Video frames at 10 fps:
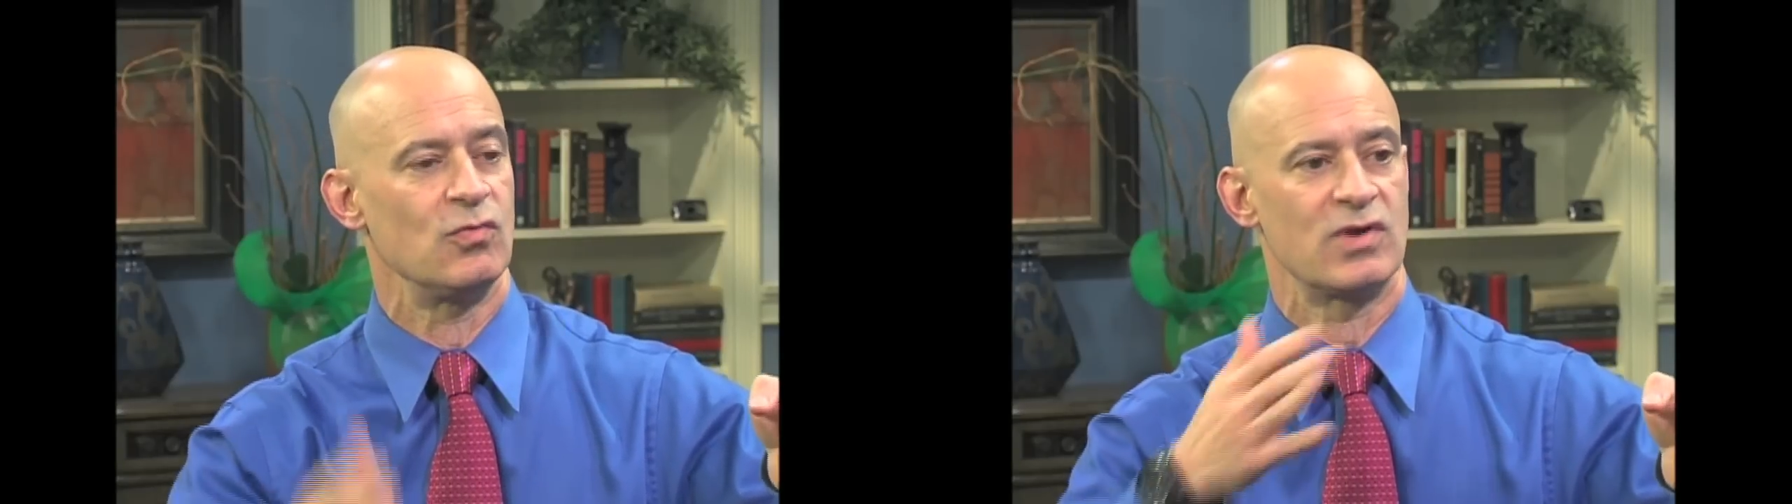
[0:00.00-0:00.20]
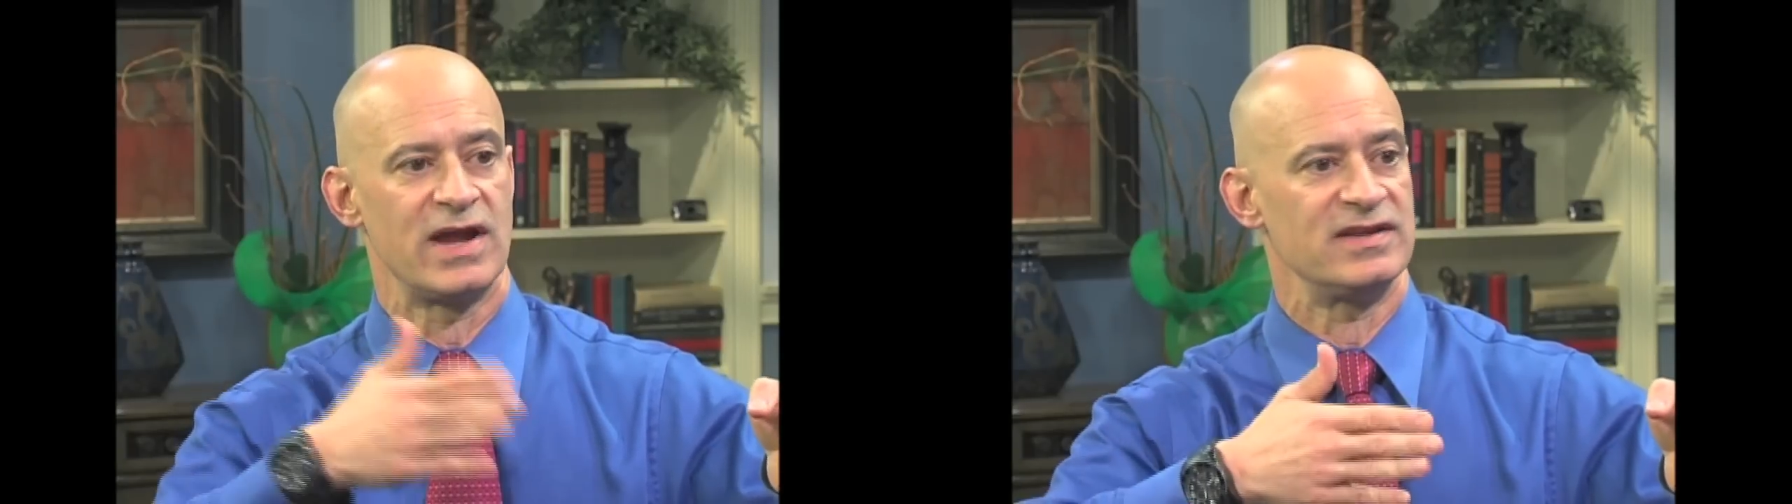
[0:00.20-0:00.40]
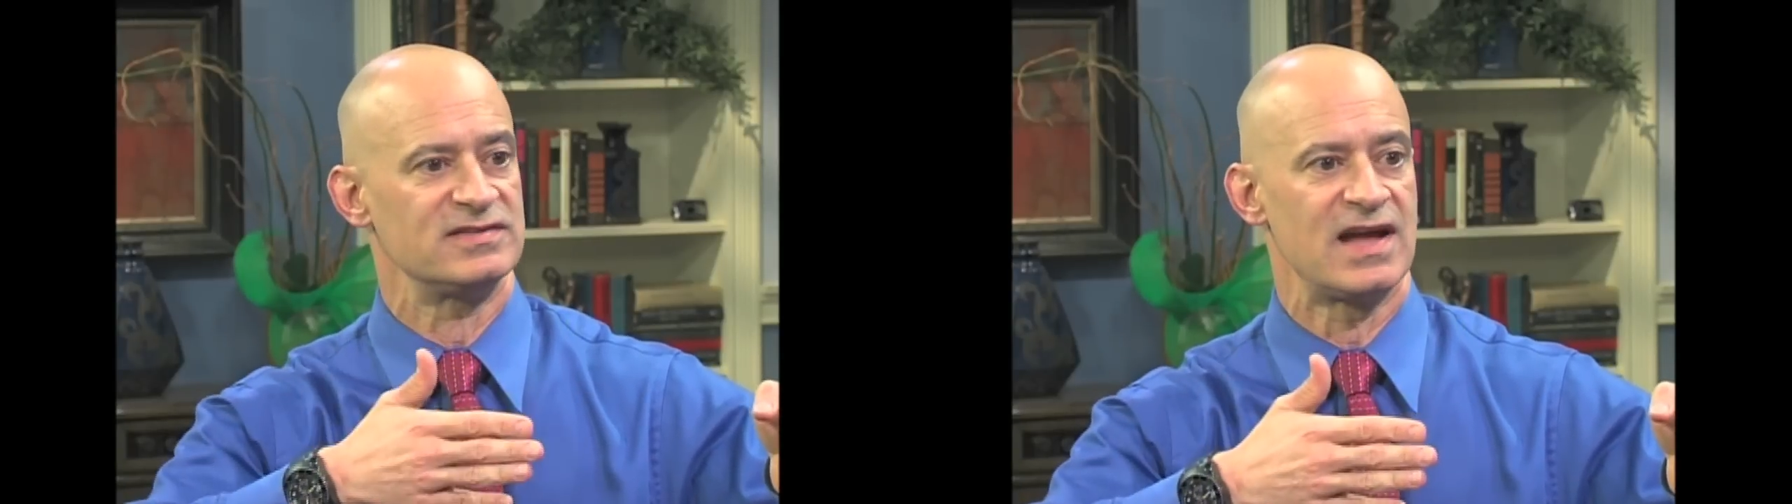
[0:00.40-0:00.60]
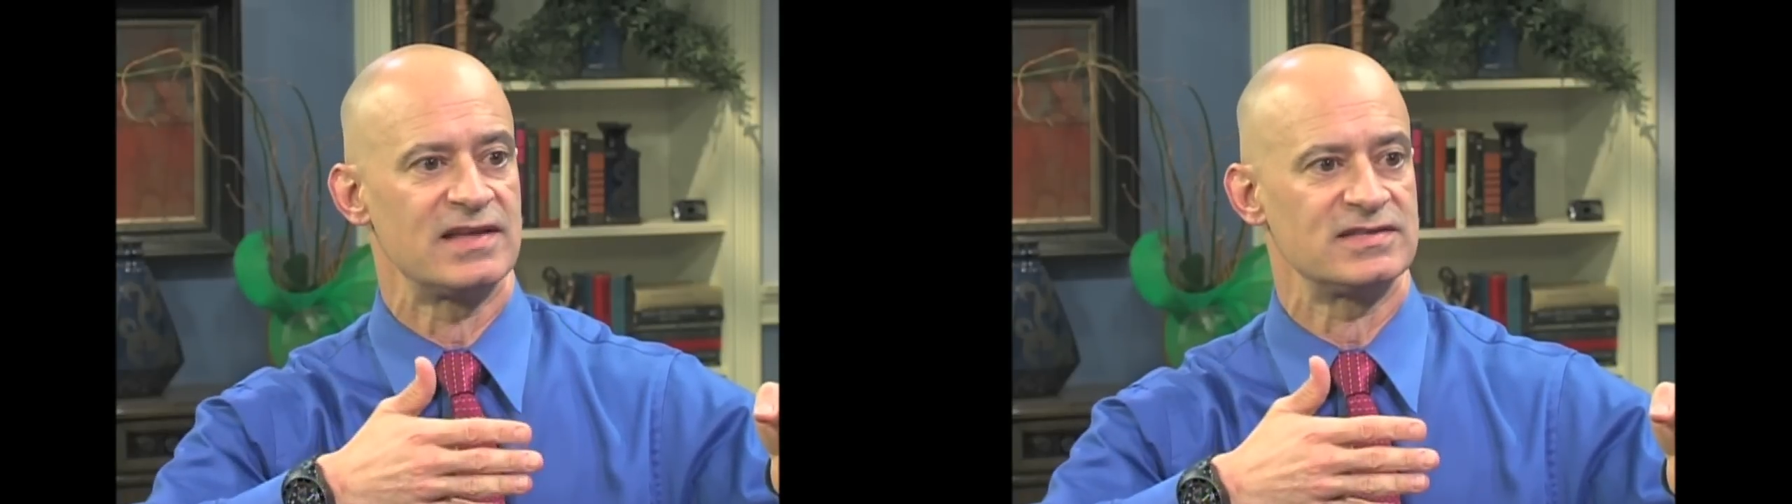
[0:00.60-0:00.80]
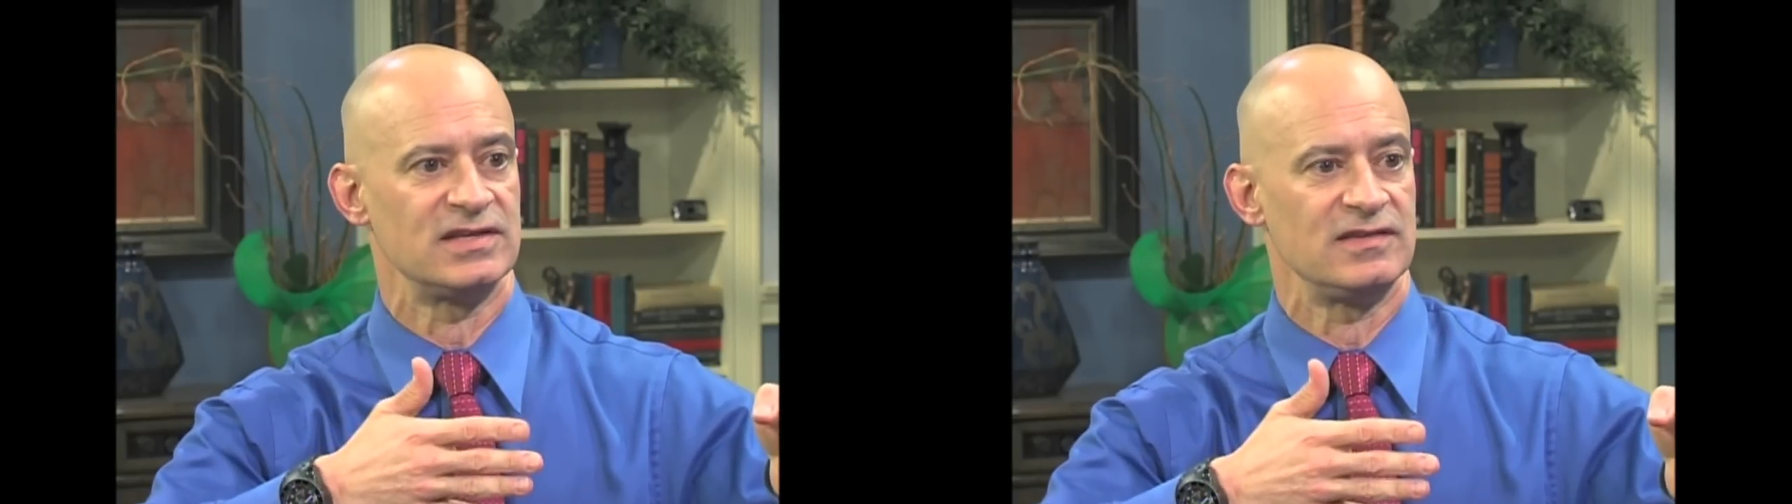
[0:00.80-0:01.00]
one eye does
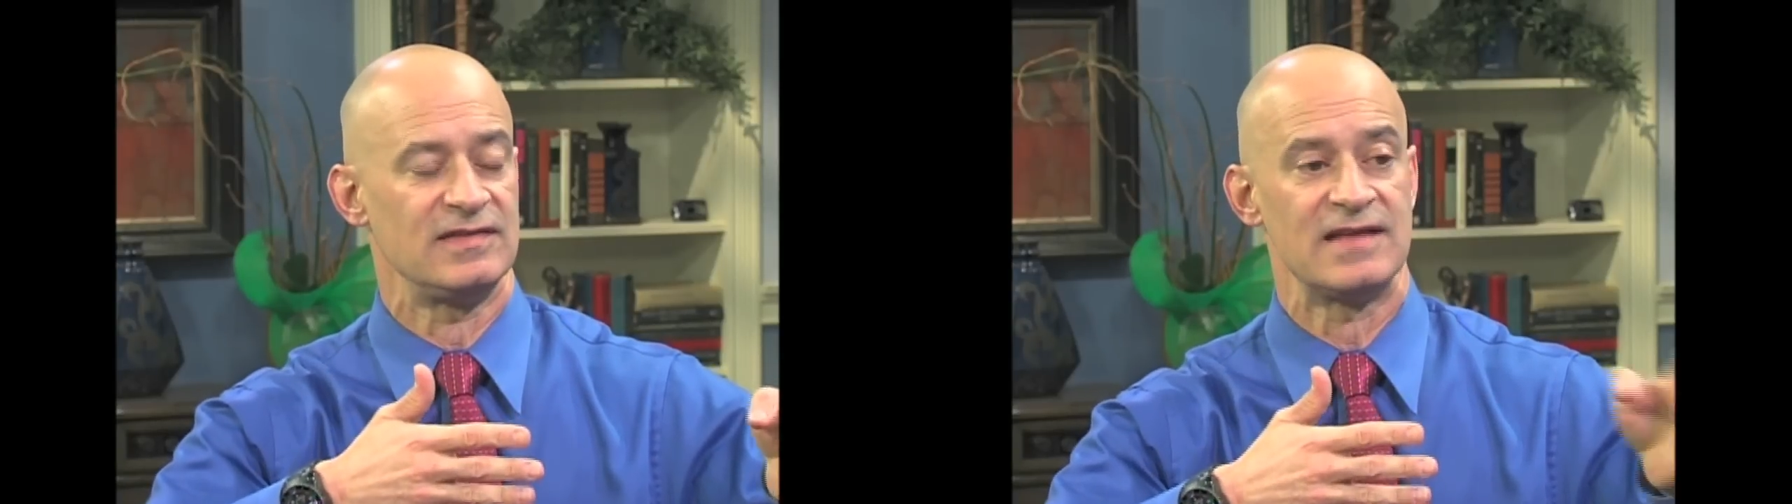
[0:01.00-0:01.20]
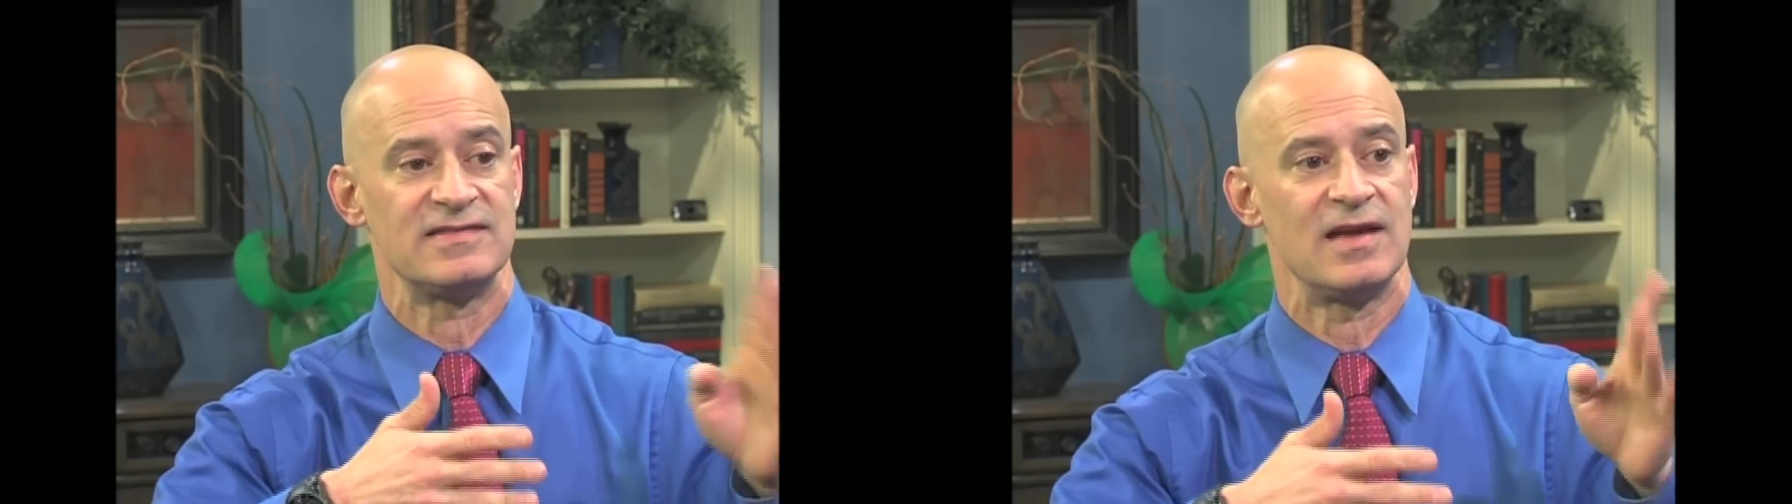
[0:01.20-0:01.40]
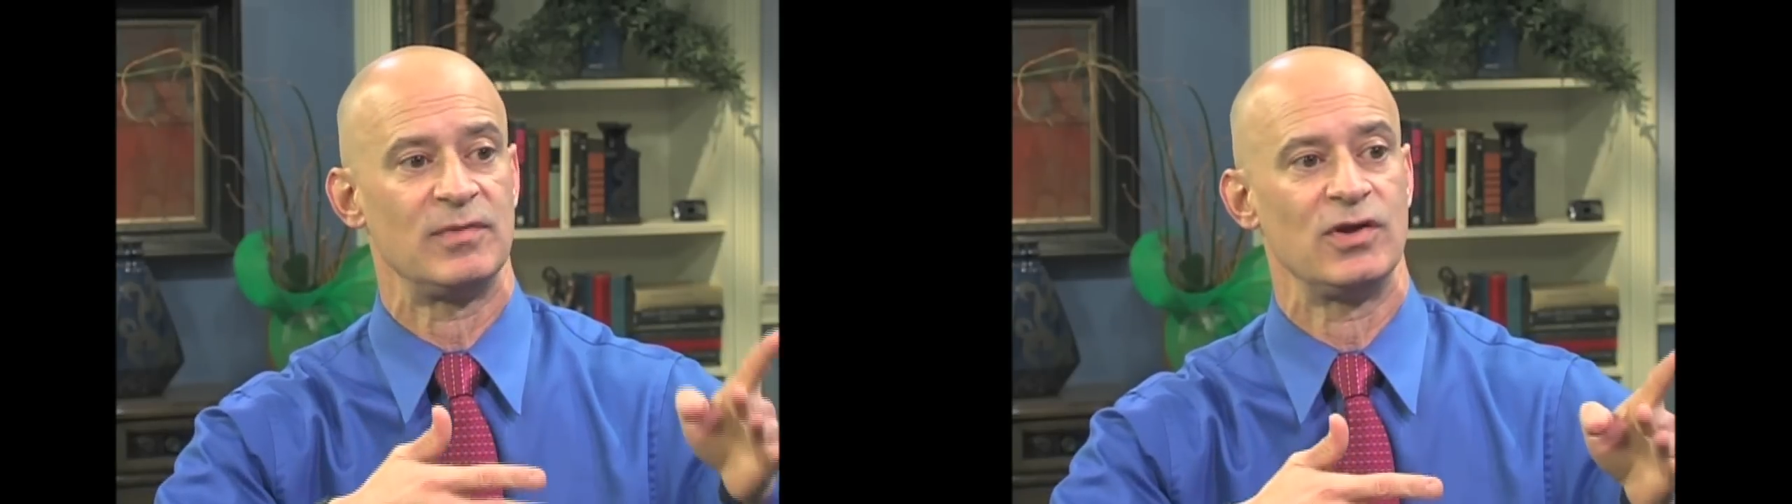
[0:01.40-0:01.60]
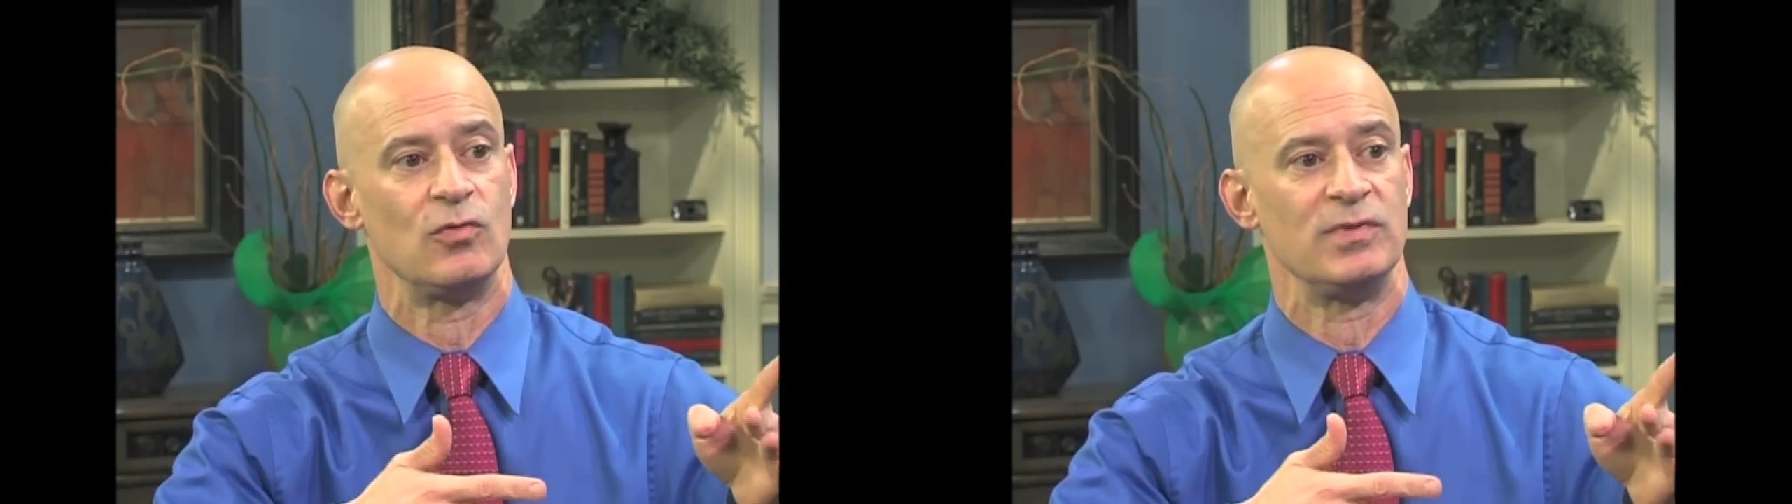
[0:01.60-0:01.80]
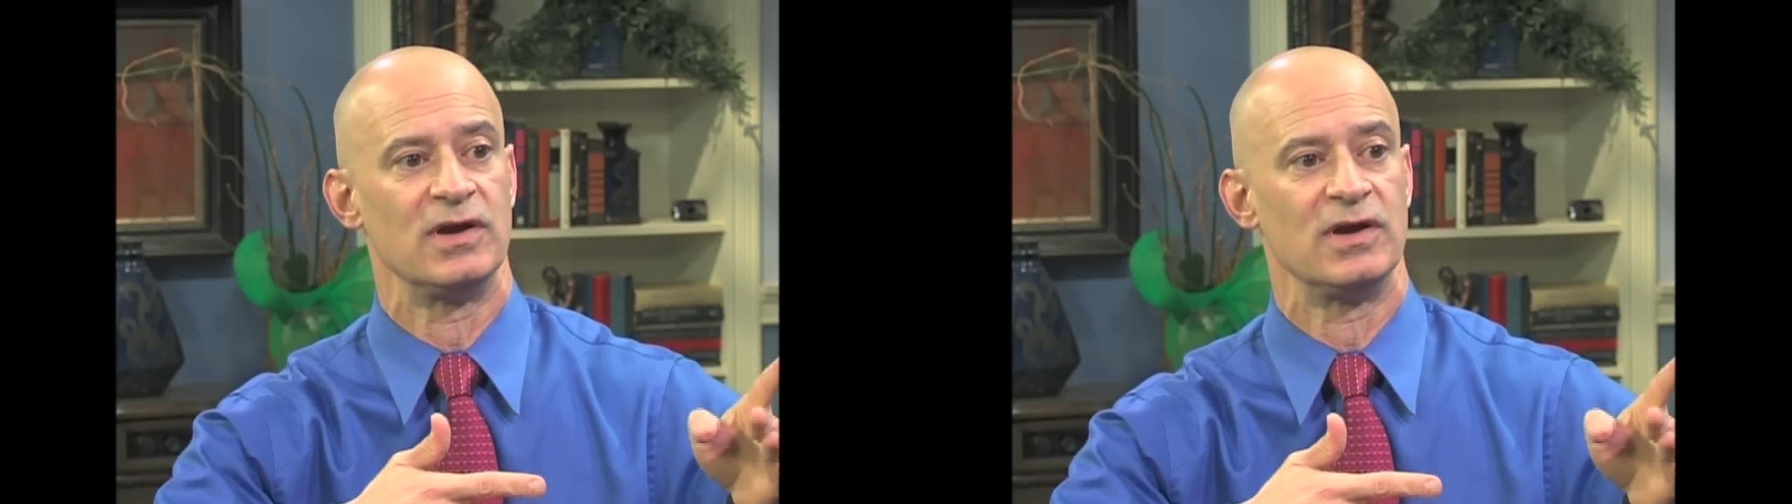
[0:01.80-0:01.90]
not see. That's amblyopia.